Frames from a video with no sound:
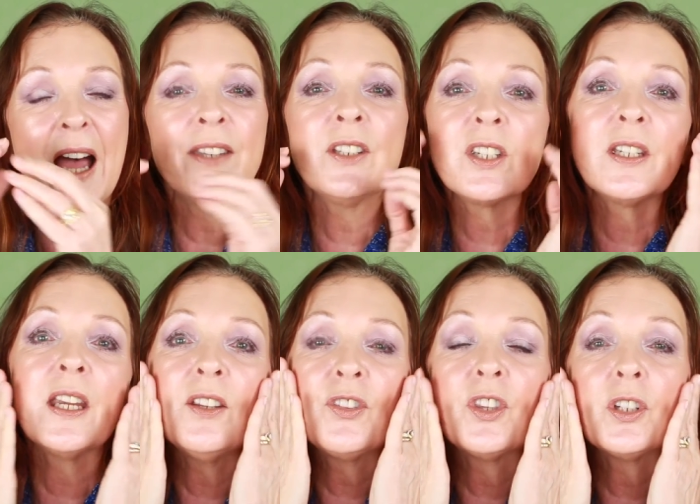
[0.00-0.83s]

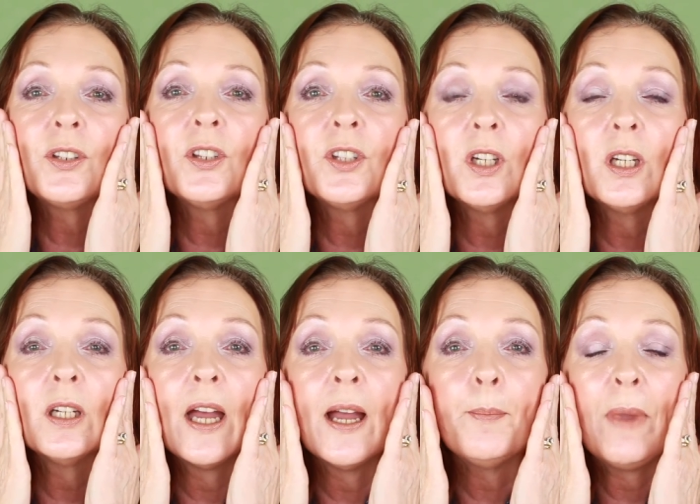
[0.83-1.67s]
underneath the, the
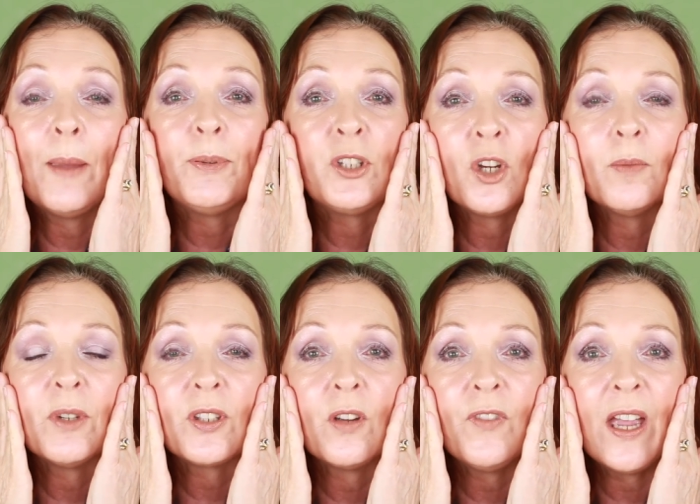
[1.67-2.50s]
um,
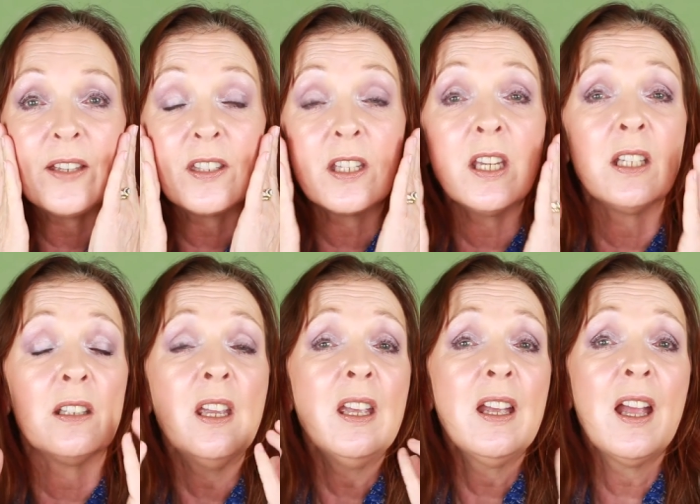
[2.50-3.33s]
epidermis of our
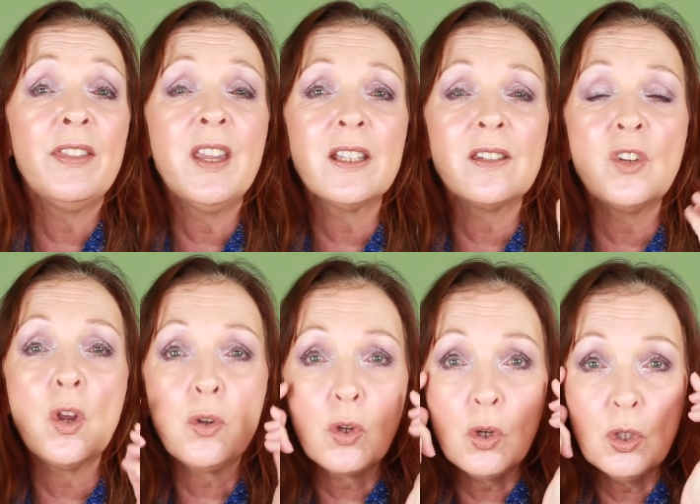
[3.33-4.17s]
skin. And that's
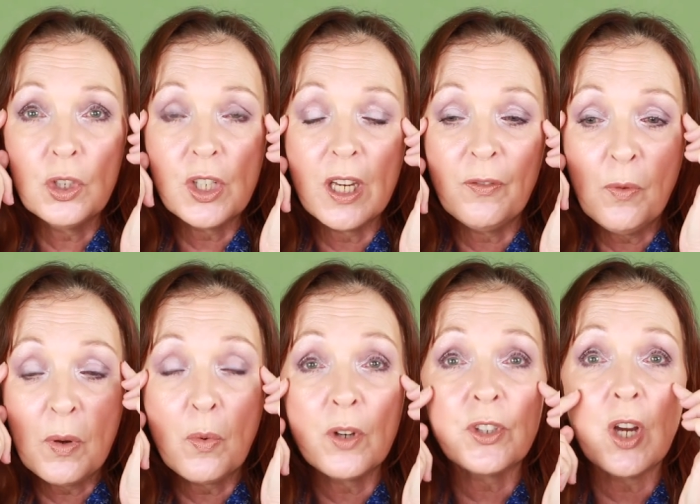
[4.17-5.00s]
no good if
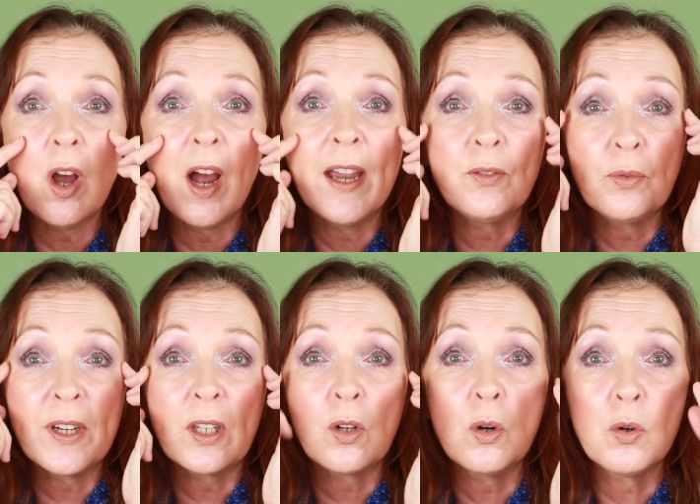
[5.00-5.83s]
we want to hide
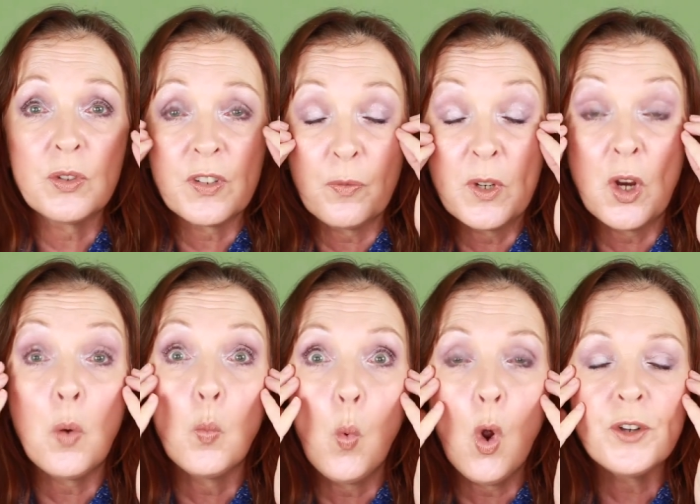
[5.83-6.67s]
wrinkles, if we
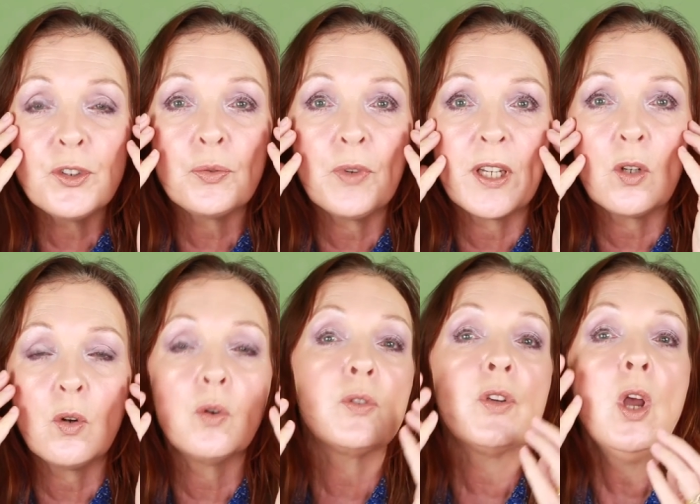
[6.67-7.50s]
don't want
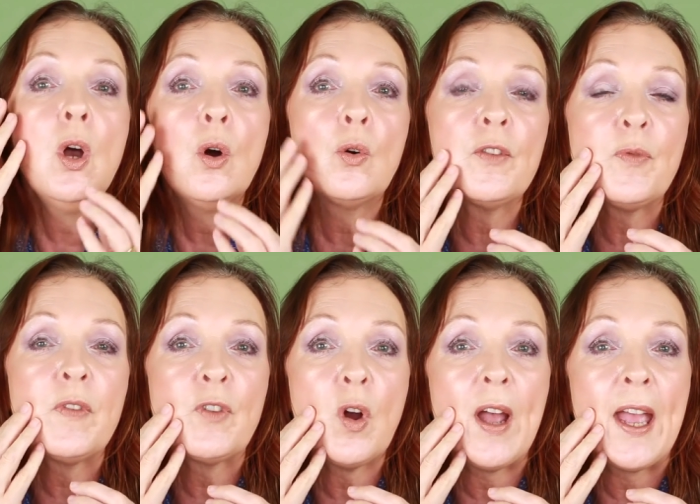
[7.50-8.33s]
wrinkles, or if
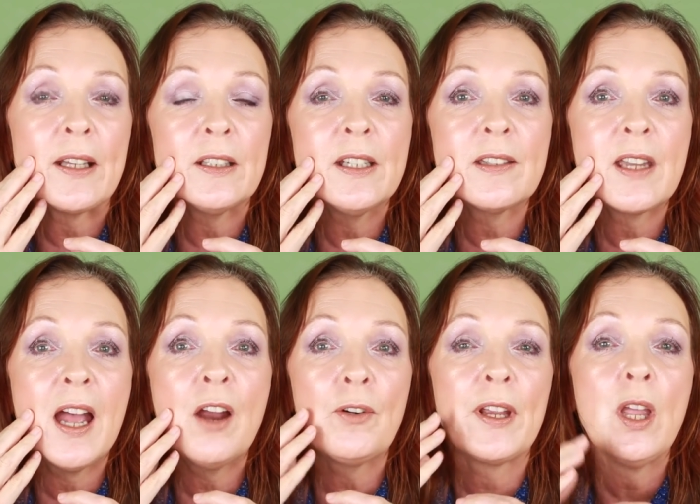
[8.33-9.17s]
we've got acne
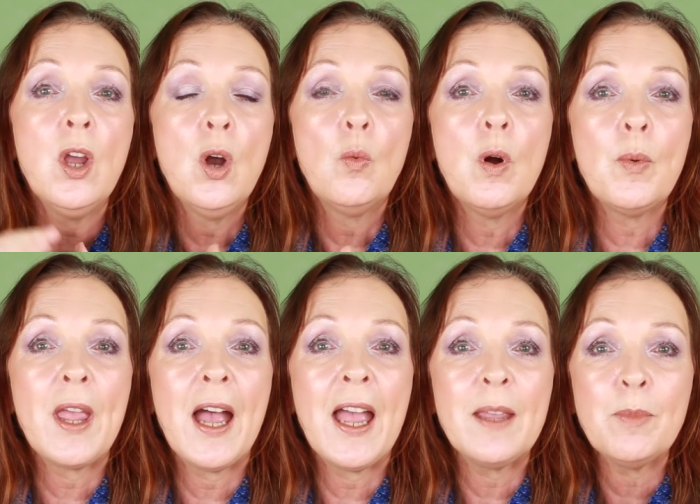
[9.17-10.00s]
scarring. What
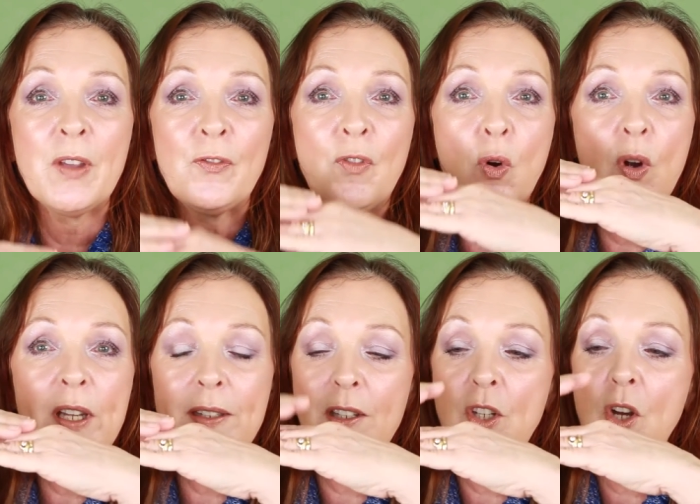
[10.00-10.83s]
we're aiming for
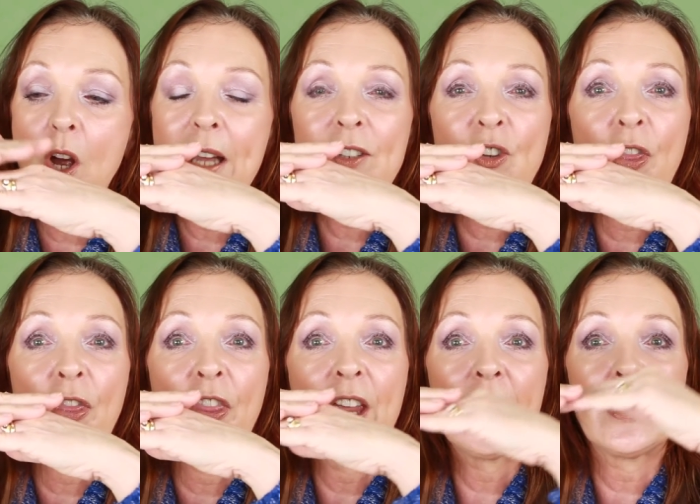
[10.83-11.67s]
is a nice
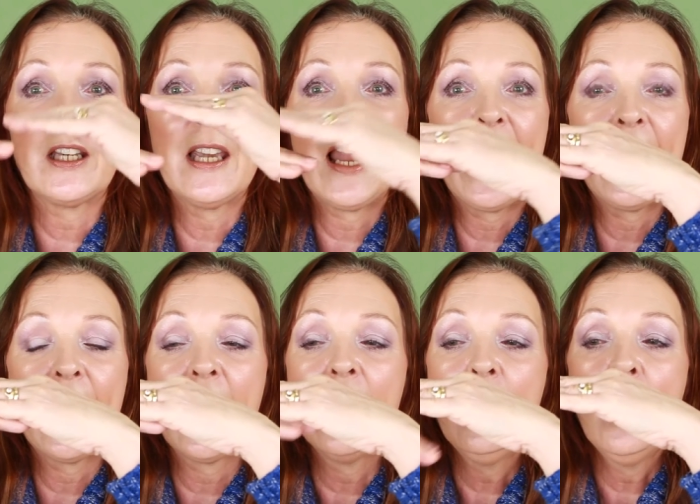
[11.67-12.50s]
thick
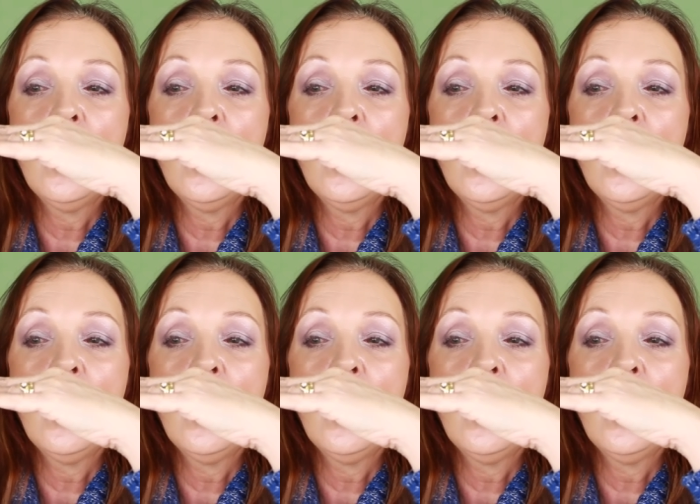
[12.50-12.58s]
layer